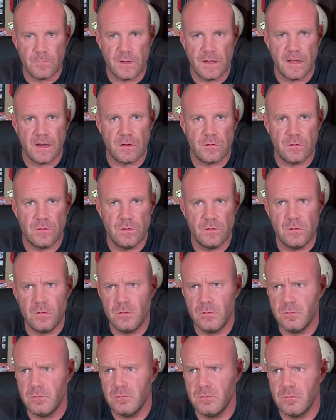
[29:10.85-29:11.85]
He had a
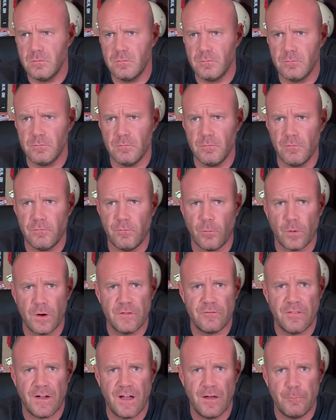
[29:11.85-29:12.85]

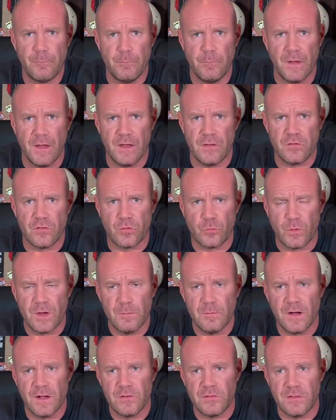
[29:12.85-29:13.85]
245 bench. 3
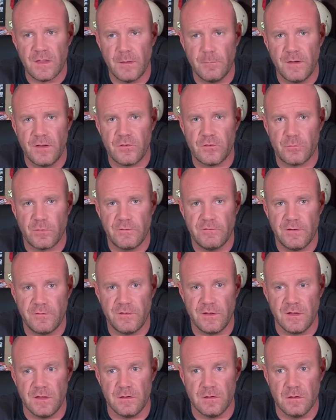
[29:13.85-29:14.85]
months, he benched
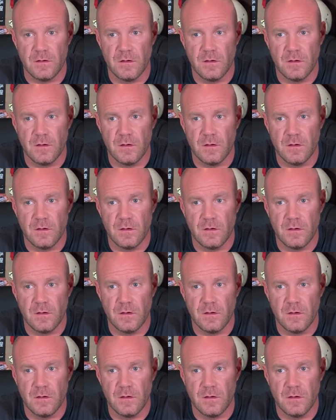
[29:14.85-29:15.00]
315.